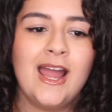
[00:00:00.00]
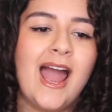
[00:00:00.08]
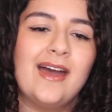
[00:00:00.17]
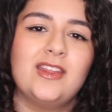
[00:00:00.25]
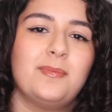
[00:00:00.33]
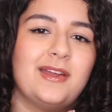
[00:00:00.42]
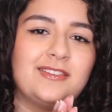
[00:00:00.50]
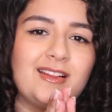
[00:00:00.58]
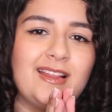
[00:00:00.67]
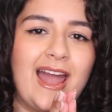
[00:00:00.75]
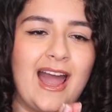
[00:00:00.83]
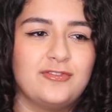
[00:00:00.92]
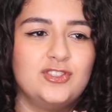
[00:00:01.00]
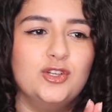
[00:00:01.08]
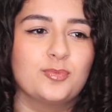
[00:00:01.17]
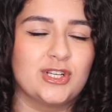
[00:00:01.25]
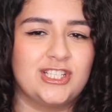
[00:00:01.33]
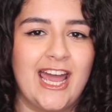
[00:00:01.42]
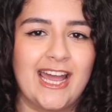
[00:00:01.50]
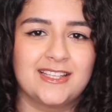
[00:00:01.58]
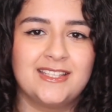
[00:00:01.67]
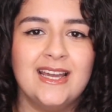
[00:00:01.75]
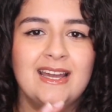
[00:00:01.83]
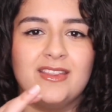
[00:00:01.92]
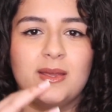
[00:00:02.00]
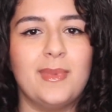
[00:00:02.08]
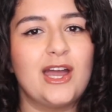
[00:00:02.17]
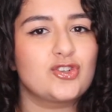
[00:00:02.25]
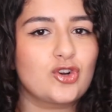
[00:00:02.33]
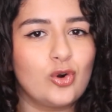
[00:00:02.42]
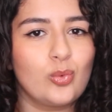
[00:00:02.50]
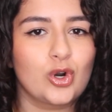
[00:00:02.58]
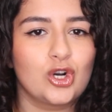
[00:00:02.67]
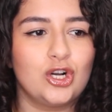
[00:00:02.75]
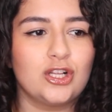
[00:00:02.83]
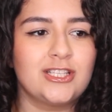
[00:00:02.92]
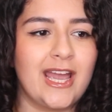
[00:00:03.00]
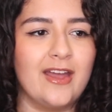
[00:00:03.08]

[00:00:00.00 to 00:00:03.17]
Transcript: and they basically have to protect the magical world